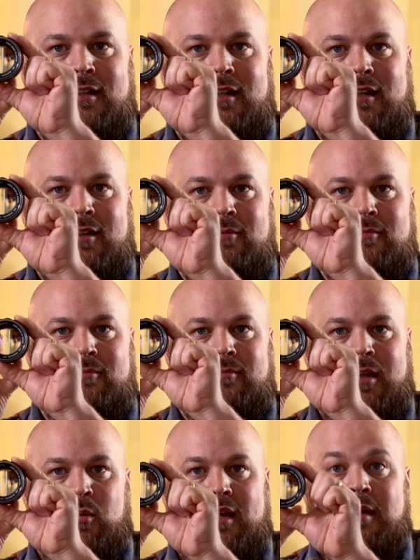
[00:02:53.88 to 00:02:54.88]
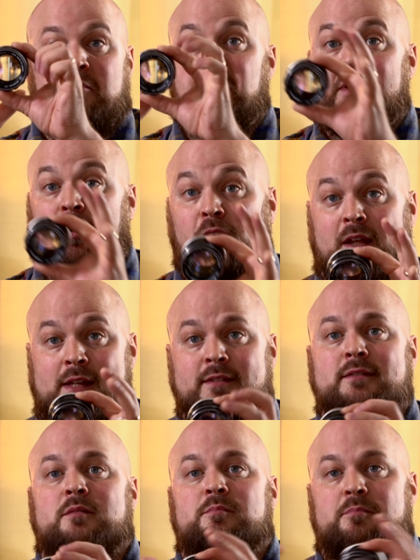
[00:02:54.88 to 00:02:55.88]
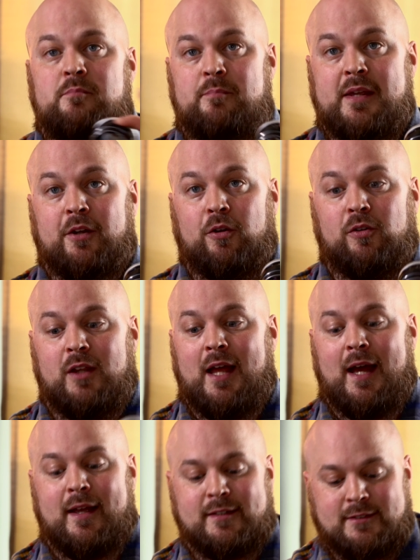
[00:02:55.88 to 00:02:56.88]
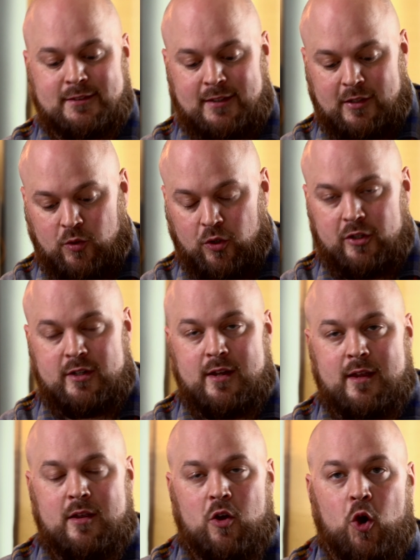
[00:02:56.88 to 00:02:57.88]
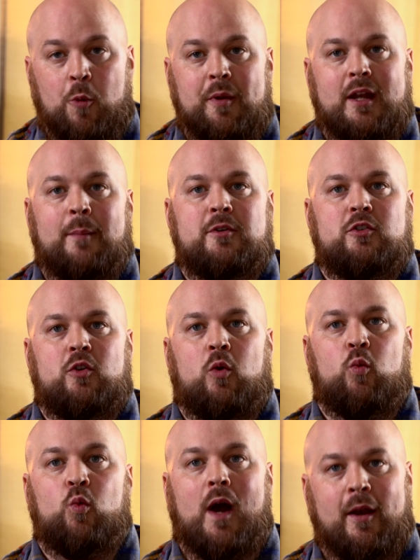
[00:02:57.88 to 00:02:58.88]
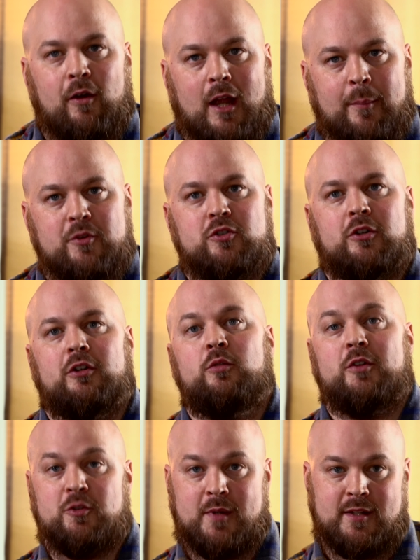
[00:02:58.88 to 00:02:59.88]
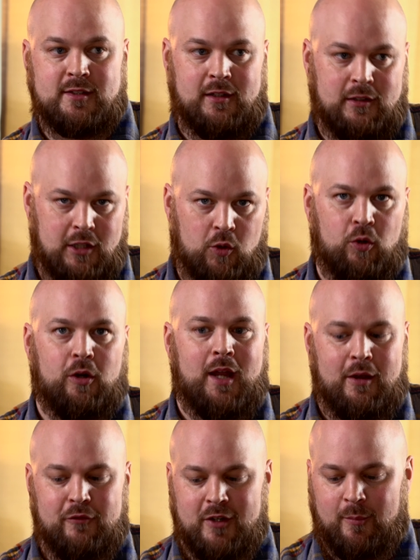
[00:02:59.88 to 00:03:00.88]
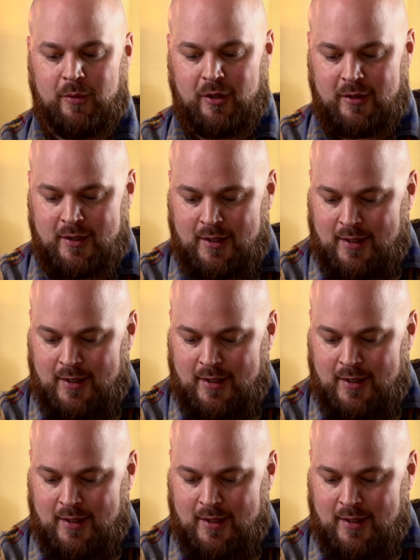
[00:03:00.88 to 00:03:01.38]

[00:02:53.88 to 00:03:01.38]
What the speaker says: And we need bigger lenses and bigger glass in order to open up to a wider aperture, which means a lower f number.